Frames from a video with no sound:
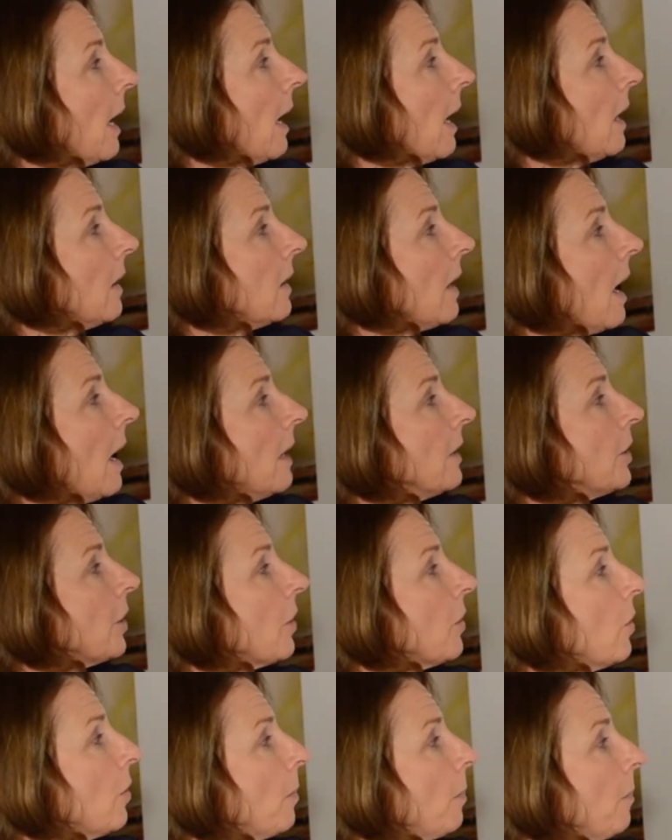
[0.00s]
A
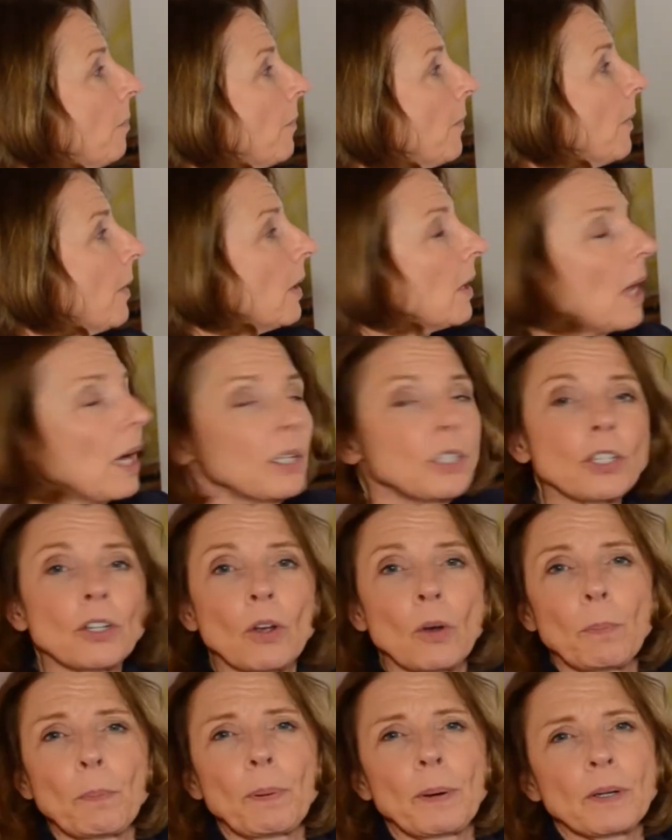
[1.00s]
logical
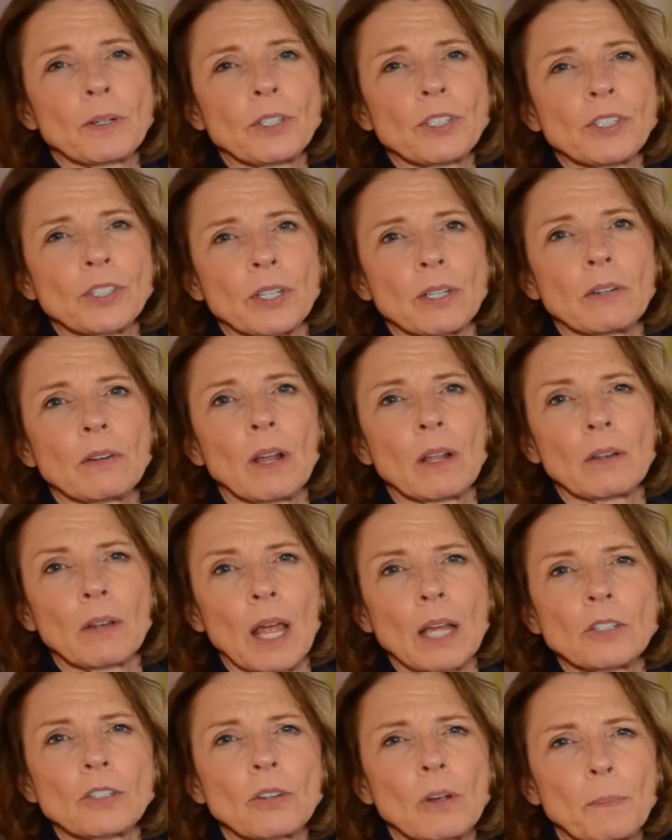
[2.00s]
person, a
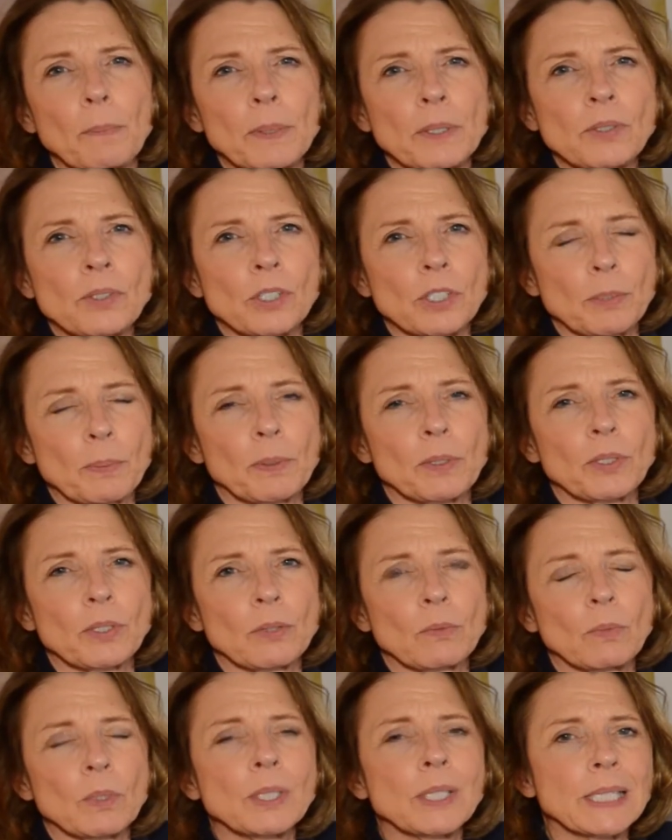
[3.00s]
logical business
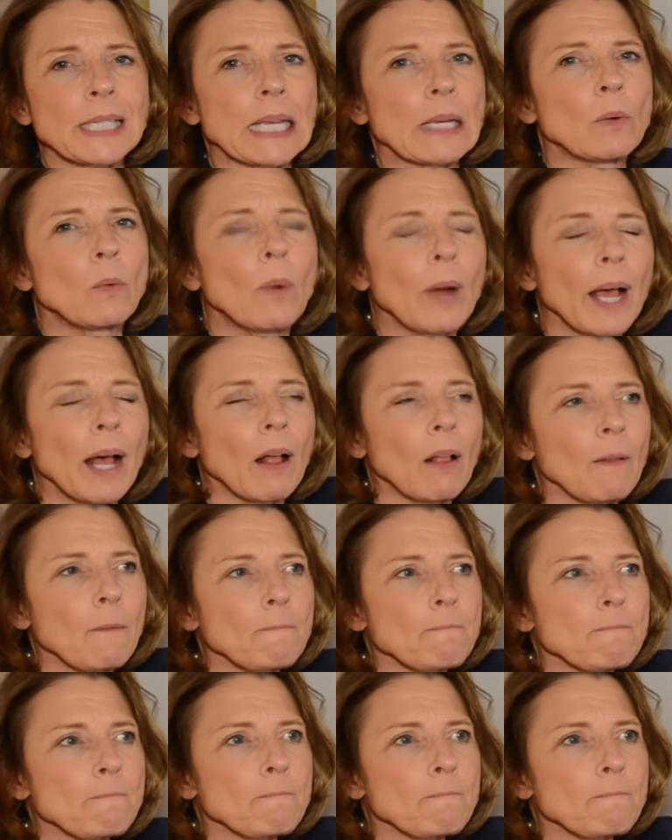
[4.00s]
person would say, well,